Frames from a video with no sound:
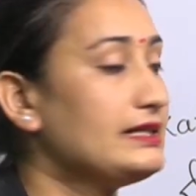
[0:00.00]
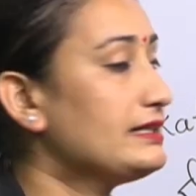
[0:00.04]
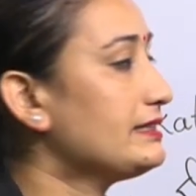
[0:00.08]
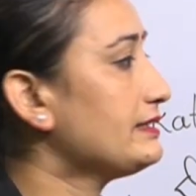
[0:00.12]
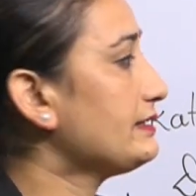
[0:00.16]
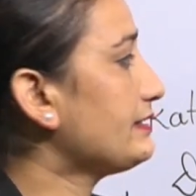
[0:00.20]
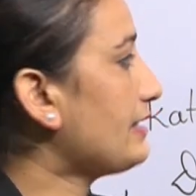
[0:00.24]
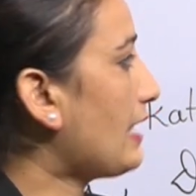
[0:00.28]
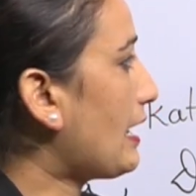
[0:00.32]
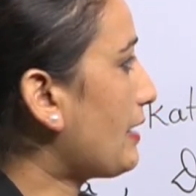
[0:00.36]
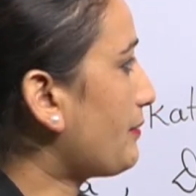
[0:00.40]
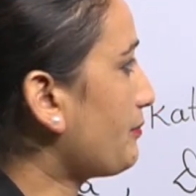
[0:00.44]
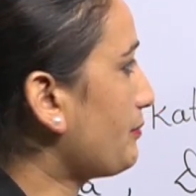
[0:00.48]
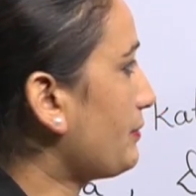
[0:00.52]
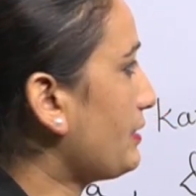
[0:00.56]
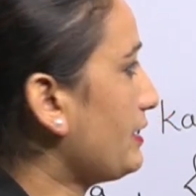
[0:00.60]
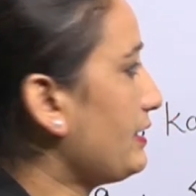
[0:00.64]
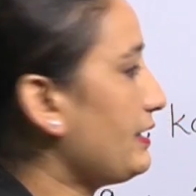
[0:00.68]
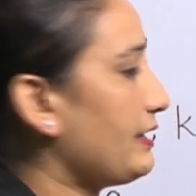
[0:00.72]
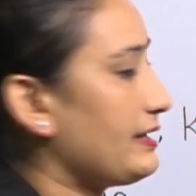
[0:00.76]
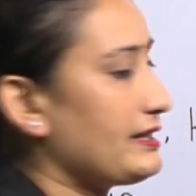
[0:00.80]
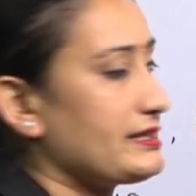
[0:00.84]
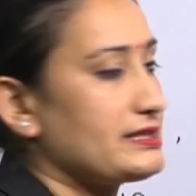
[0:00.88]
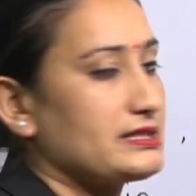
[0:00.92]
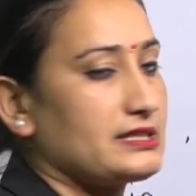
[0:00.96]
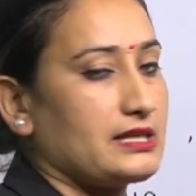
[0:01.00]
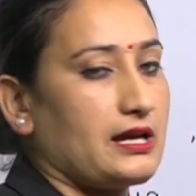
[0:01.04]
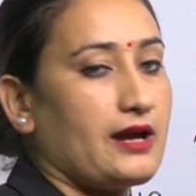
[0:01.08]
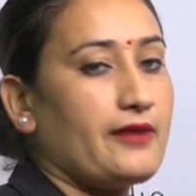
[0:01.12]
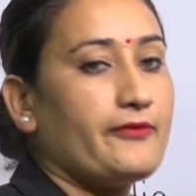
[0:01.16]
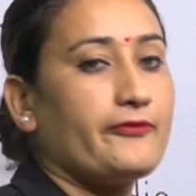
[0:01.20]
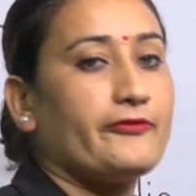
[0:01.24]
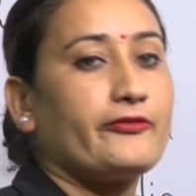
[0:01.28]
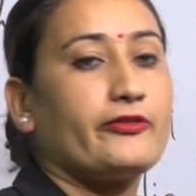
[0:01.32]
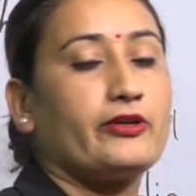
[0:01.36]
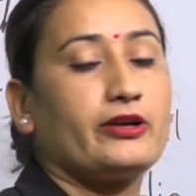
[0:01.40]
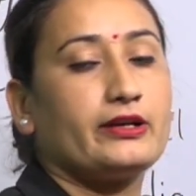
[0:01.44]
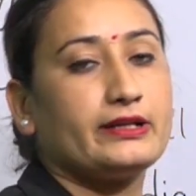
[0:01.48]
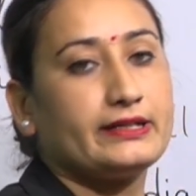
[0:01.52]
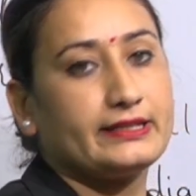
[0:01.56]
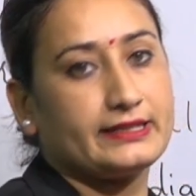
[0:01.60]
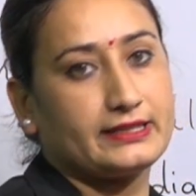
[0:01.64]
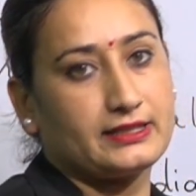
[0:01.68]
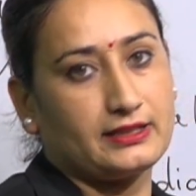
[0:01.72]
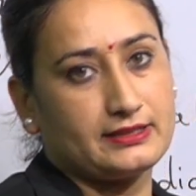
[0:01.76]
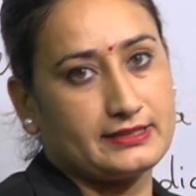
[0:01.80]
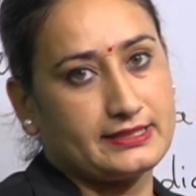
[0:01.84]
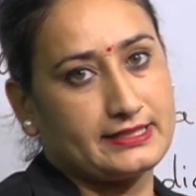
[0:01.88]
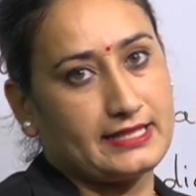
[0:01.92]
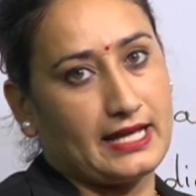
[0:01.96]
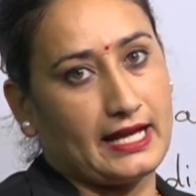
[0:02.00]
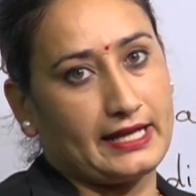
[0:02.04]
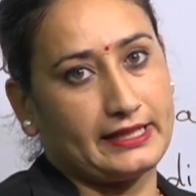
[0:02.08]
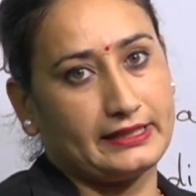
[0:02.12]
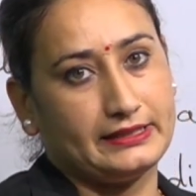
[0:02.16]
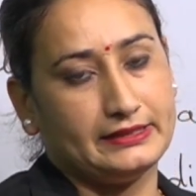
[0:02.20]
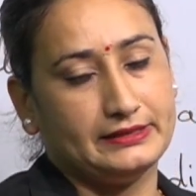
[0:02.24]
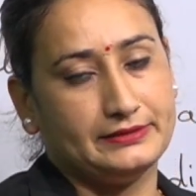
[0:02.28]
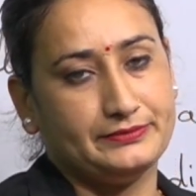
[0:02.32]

that means it's a vertical side.